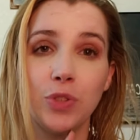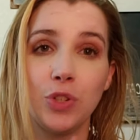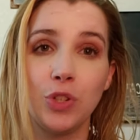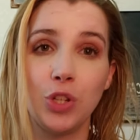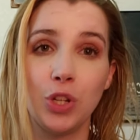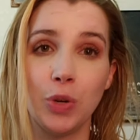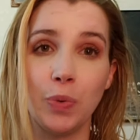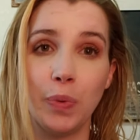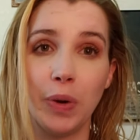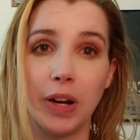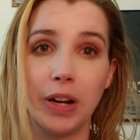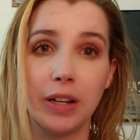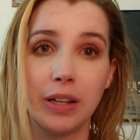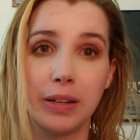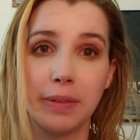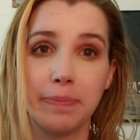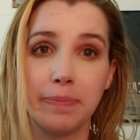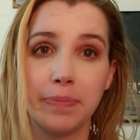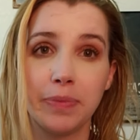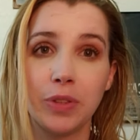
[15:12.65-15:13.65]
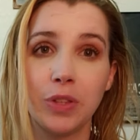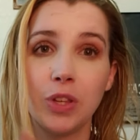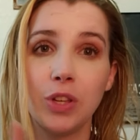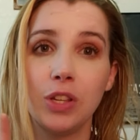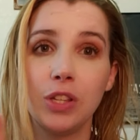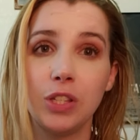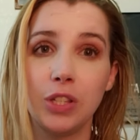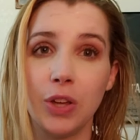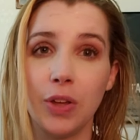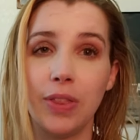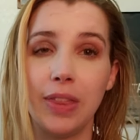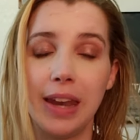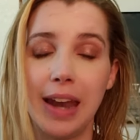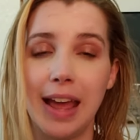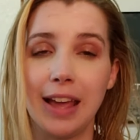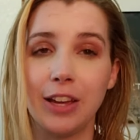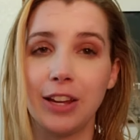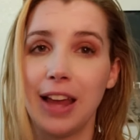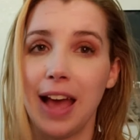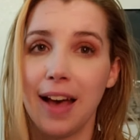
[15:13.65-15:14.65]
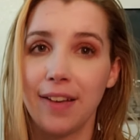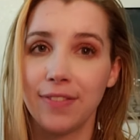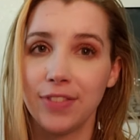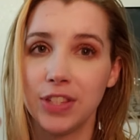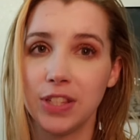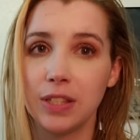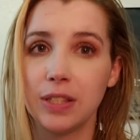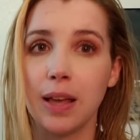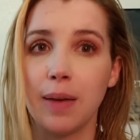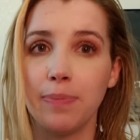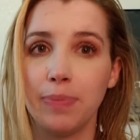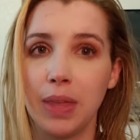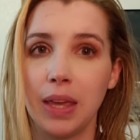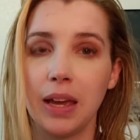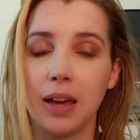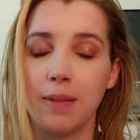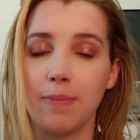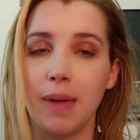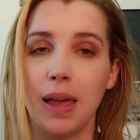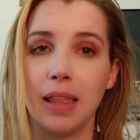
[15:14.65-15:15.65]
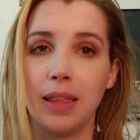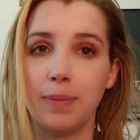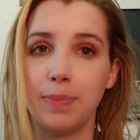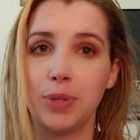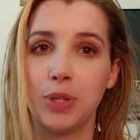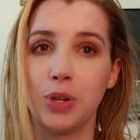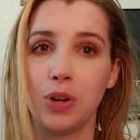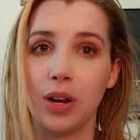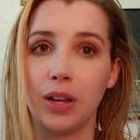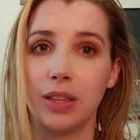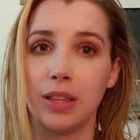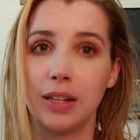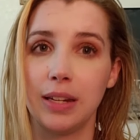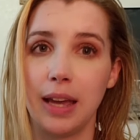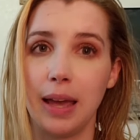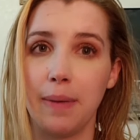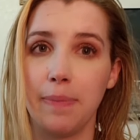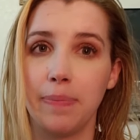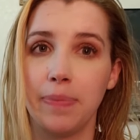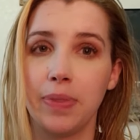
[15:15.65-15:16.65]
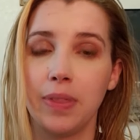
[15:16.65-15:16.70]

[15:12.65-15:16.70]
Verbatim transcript: to work so that I could have something on my lips during the day.